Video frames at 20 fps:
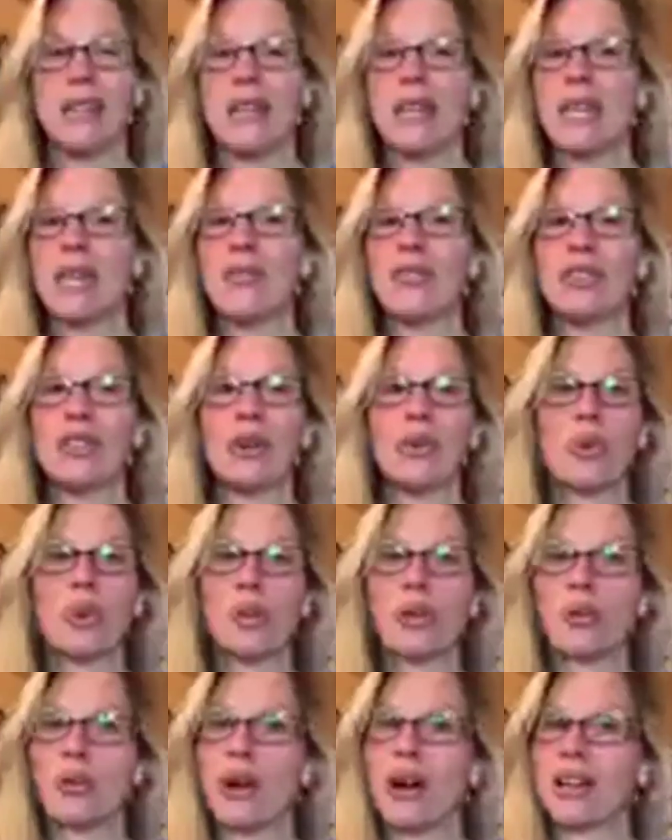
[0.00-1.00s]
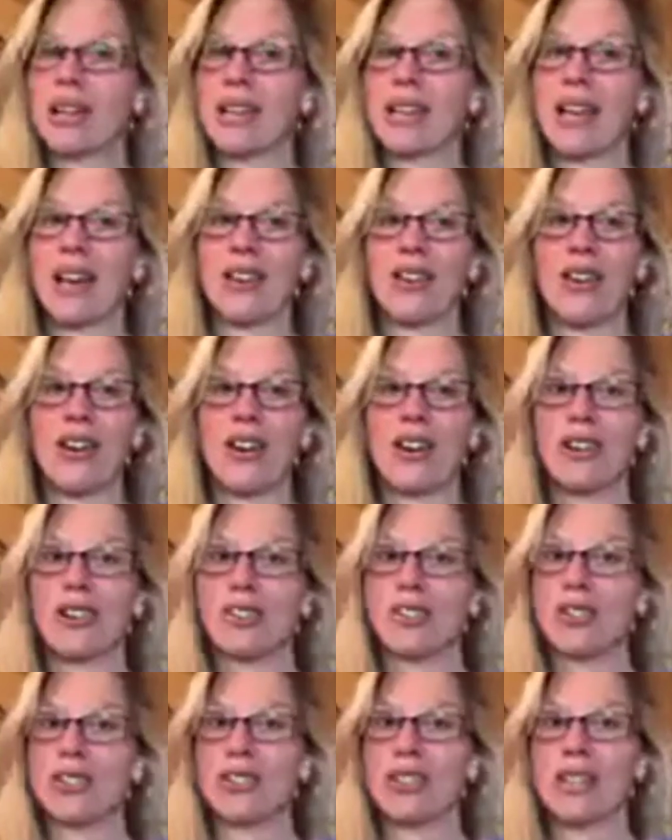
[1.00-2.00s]
Even though we are walking out a hard
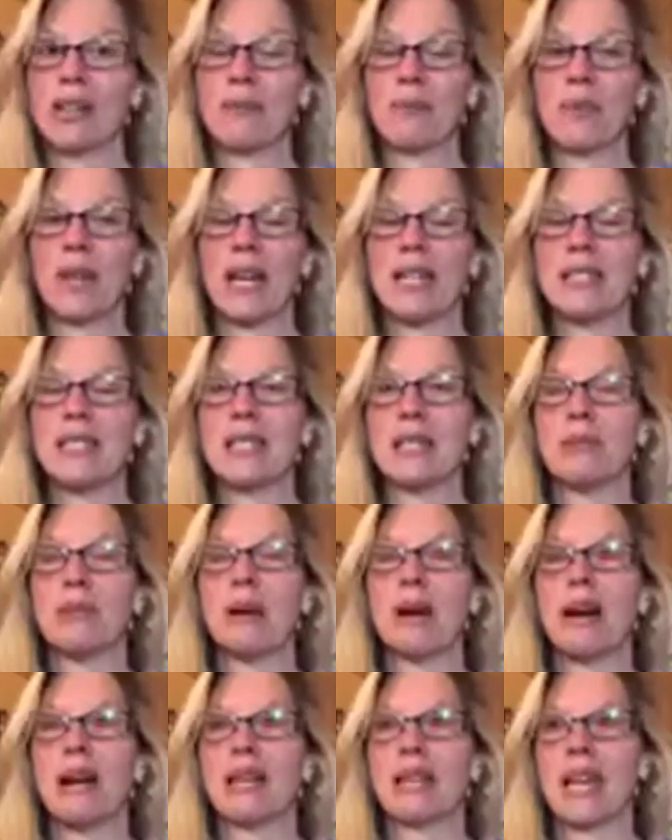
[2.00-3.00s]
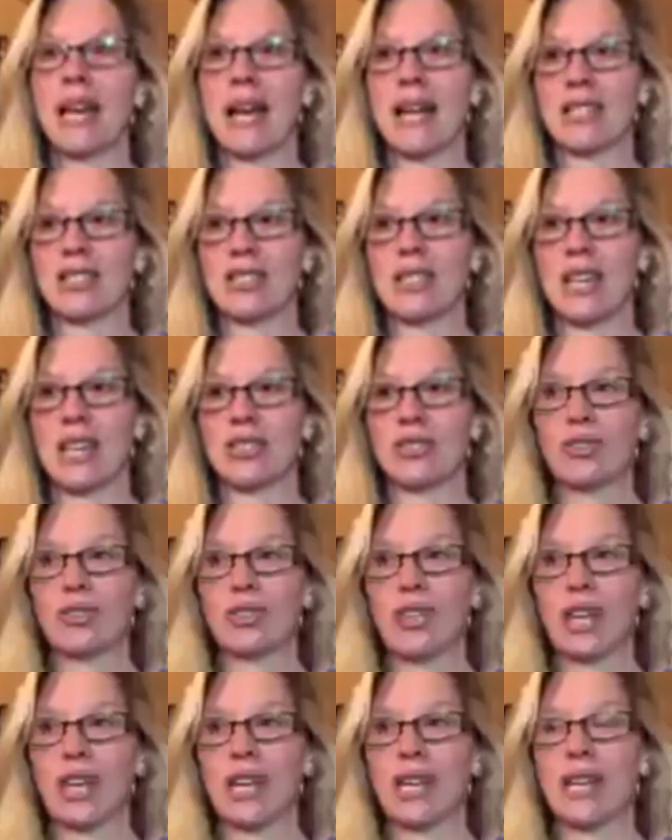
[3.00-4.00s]
journey, I did a podcast
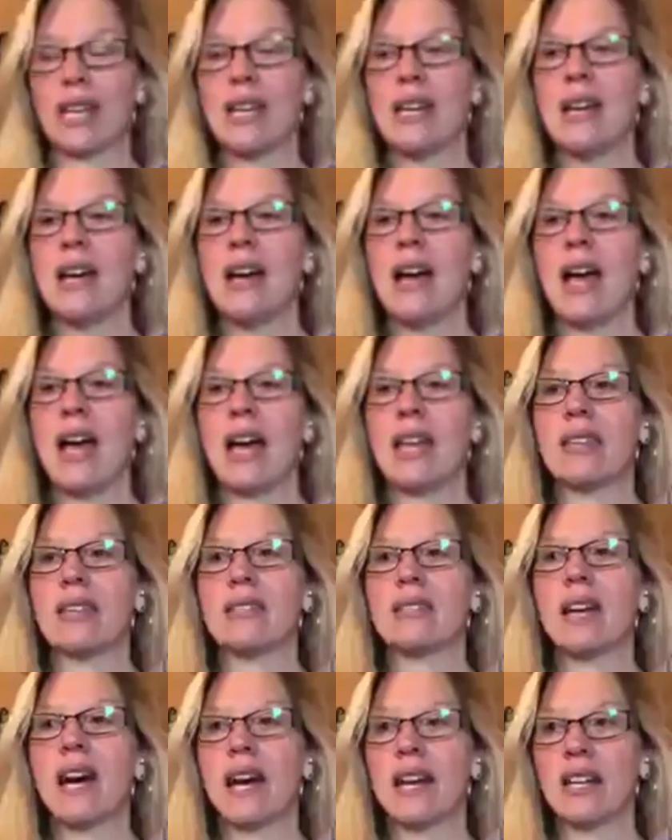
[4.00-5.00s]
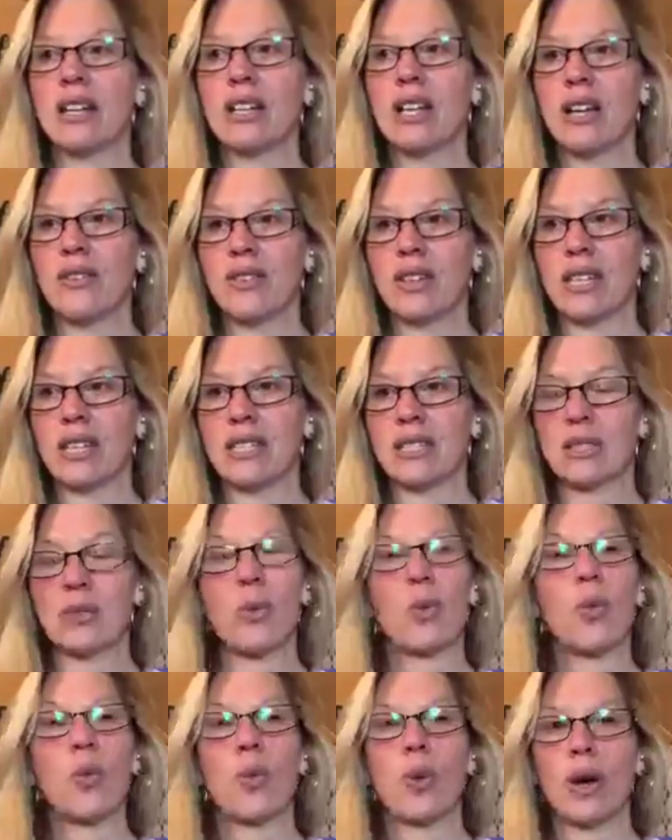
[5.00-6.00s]
yesterday, and the title of it is
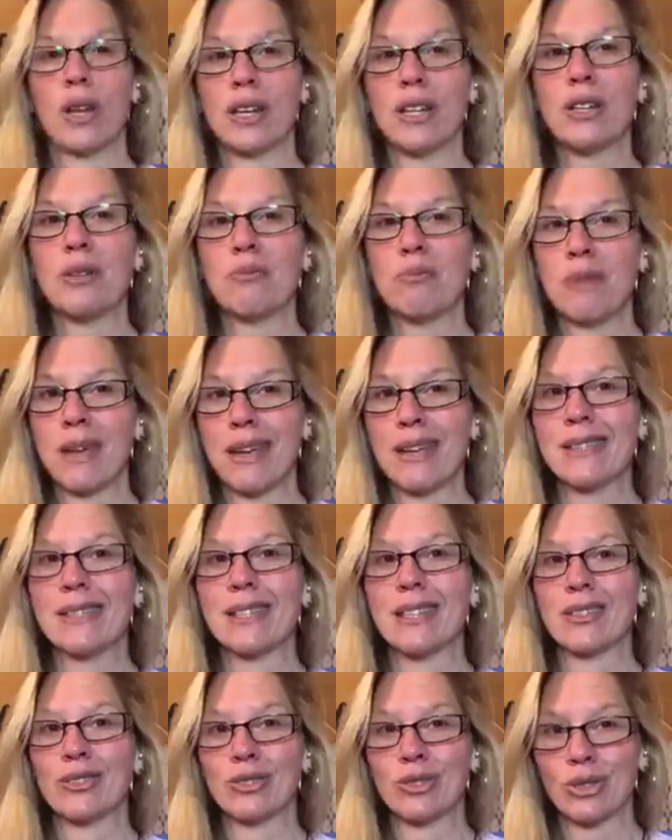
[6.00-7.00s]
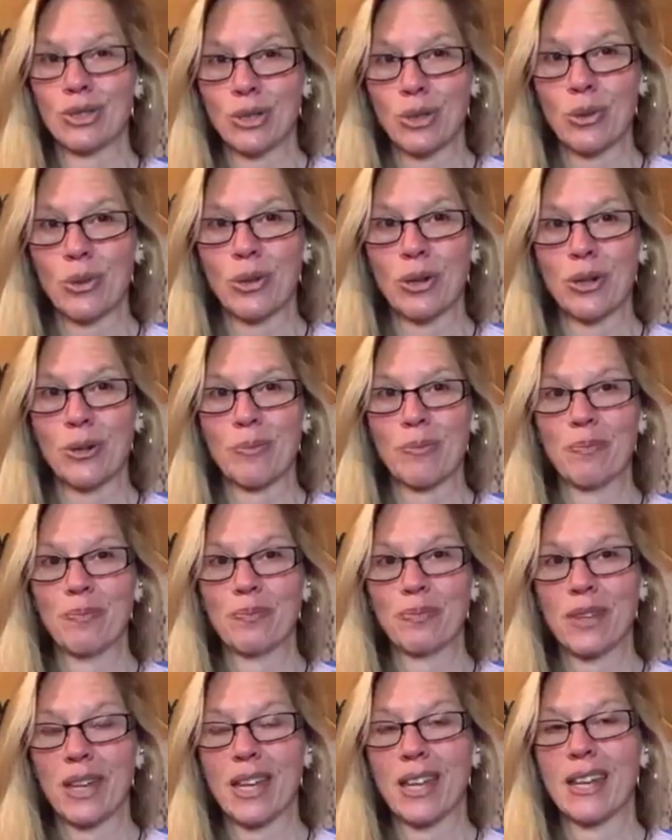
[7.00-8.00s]
"What an Amazing Storm."
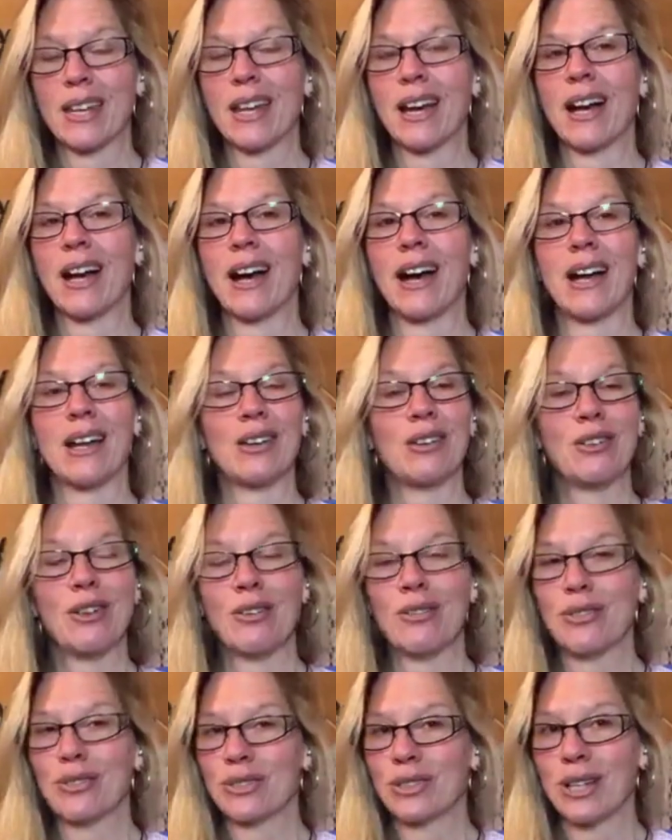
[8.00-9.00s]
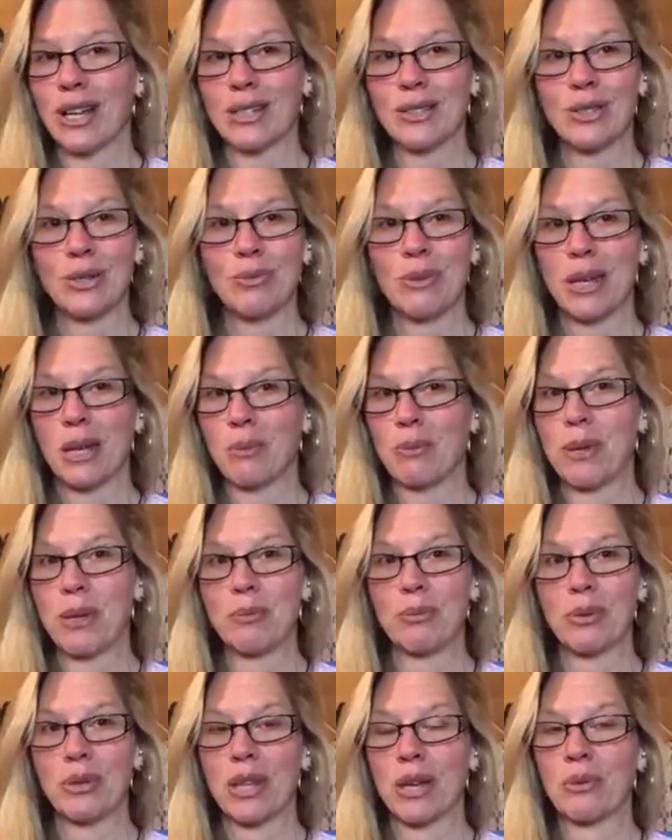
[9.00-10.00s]
And I know there's not too many
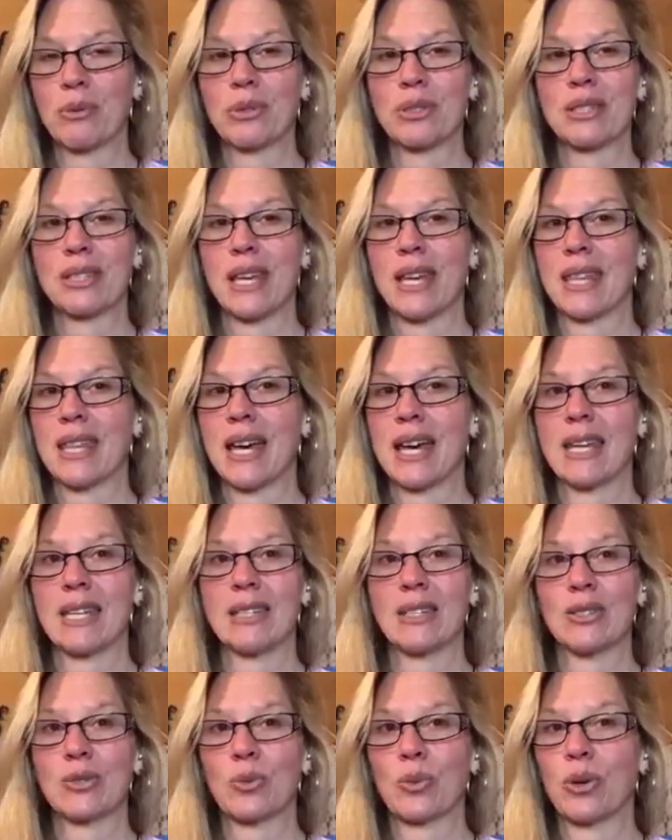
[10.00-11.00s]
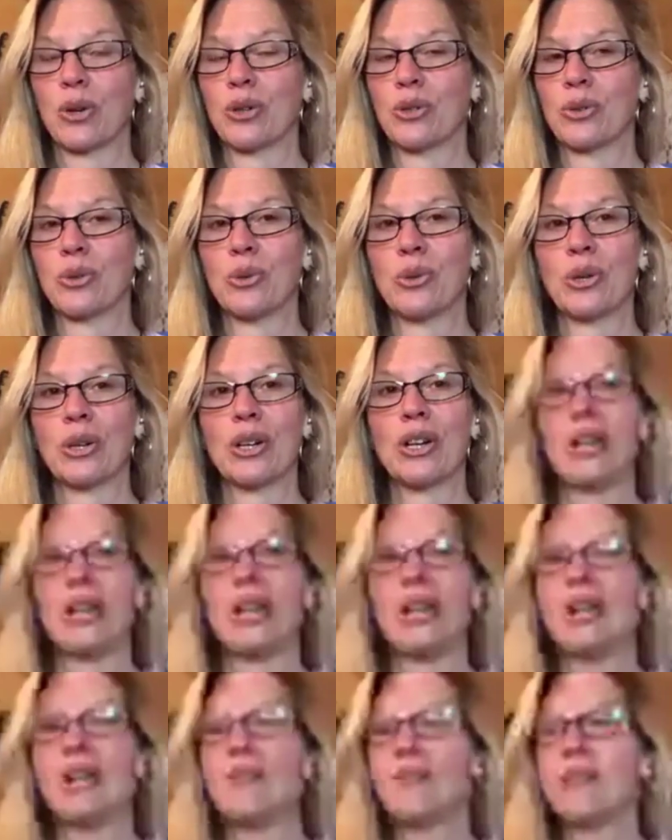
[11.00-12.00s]
people that will say that in this world or
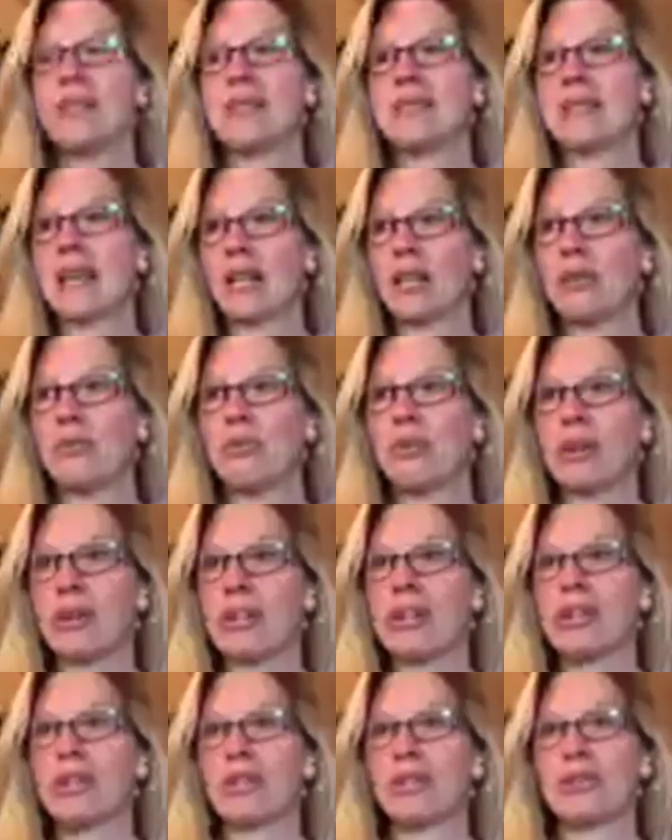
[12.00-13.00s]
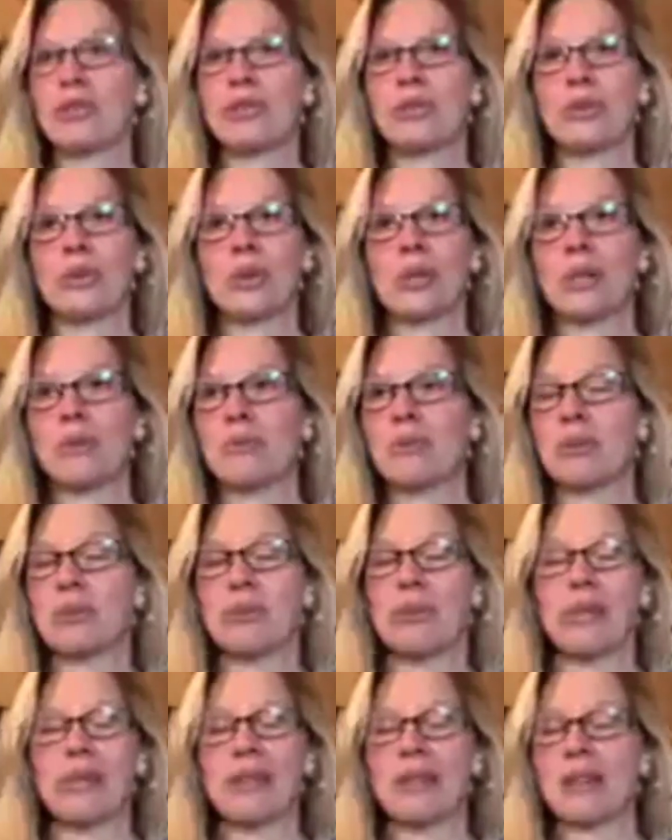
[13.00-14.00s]
be celebrating their storms,
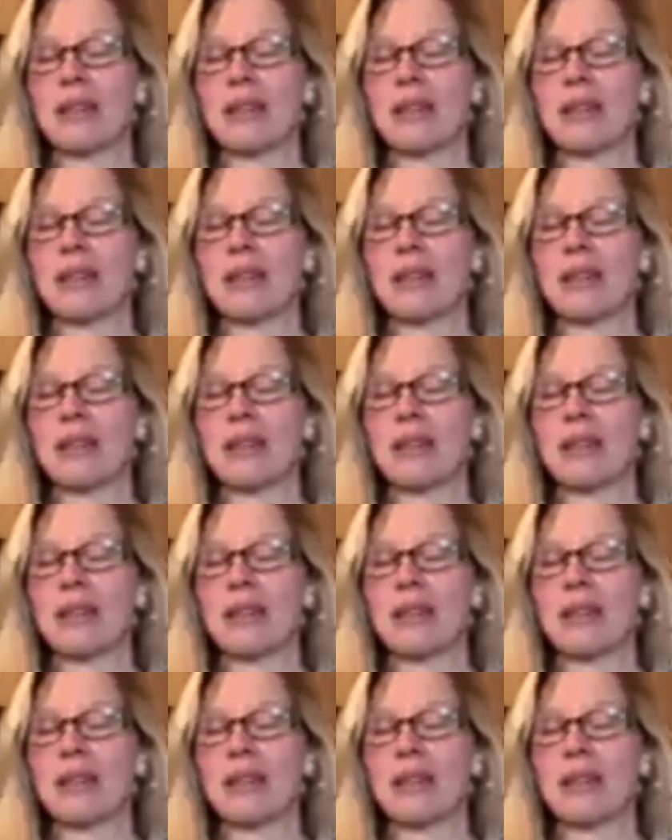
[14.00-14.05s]
but